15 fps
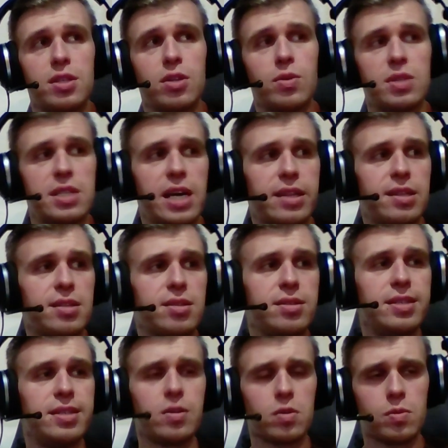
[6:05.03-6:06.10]
though is not the
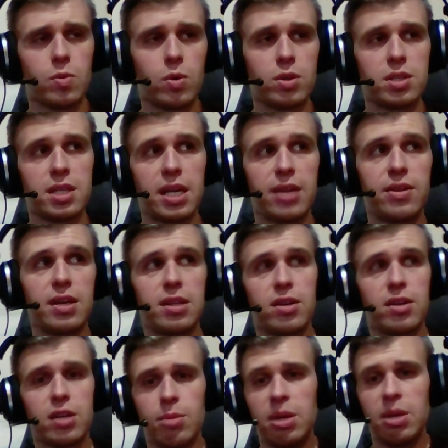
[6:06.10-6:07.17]
Secret Wars that I think they're
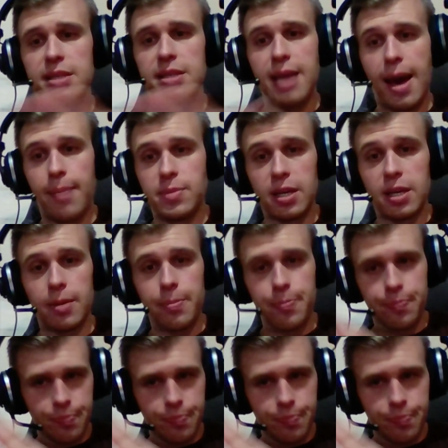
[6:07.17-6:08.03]
going to be adapting